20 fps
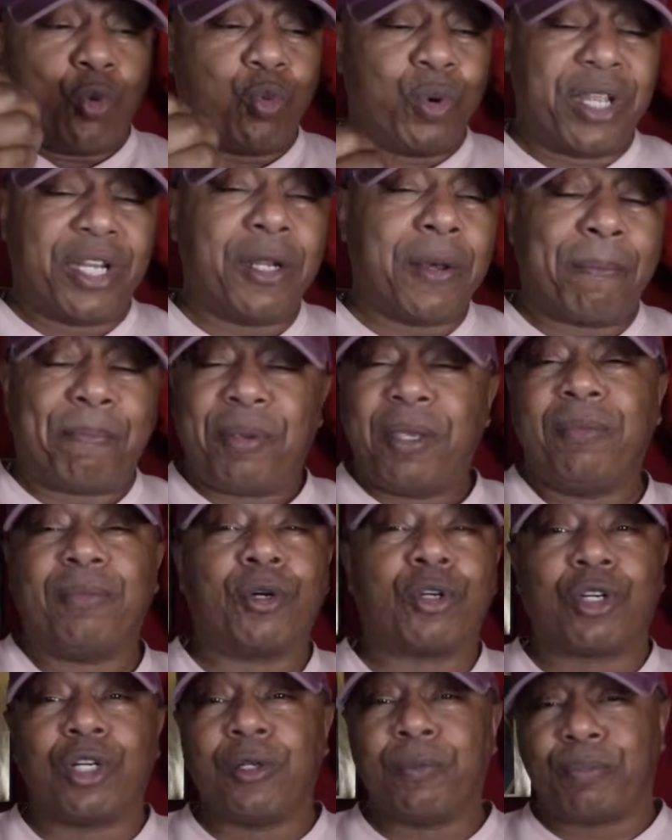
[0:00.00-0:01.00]
when them
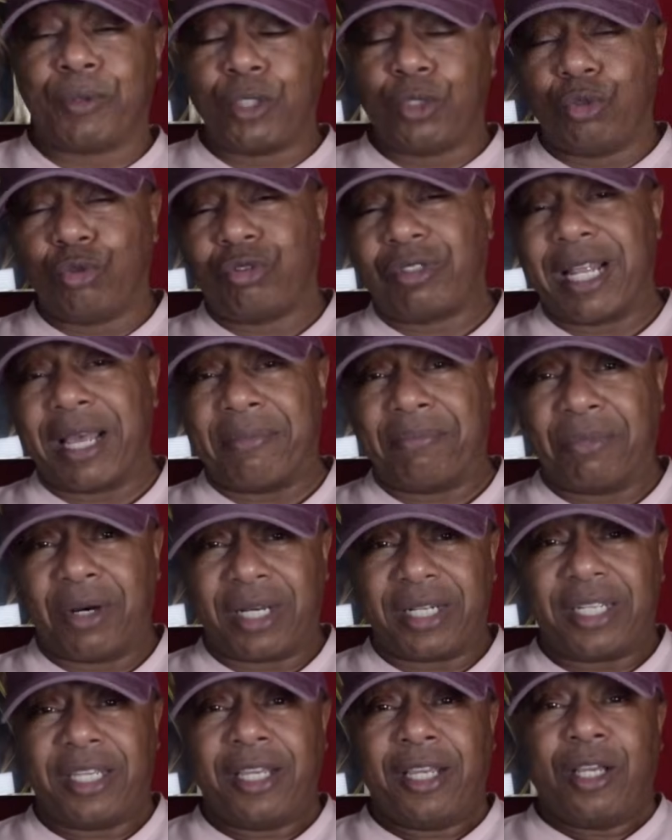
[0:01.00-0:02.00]
people couldn't produce that
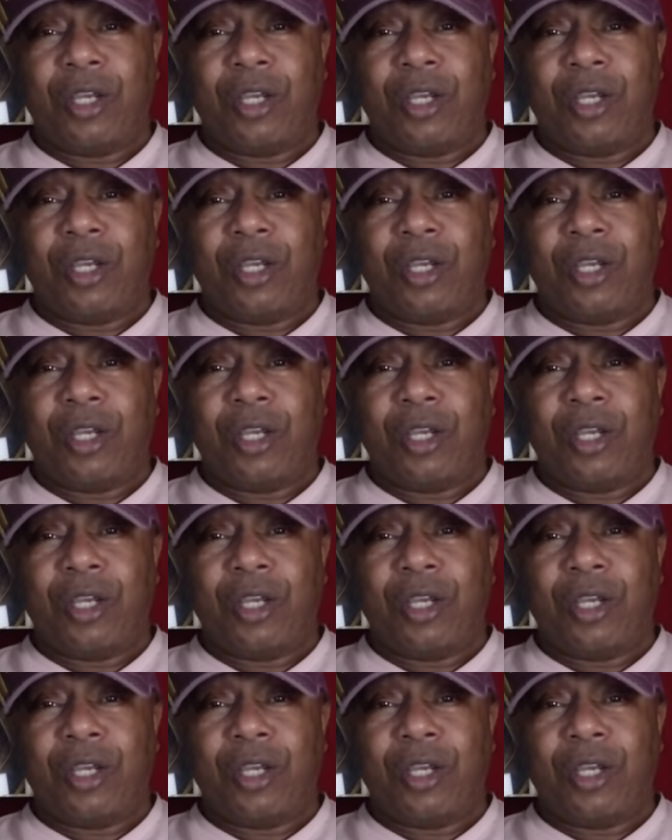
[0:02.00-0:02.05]
money.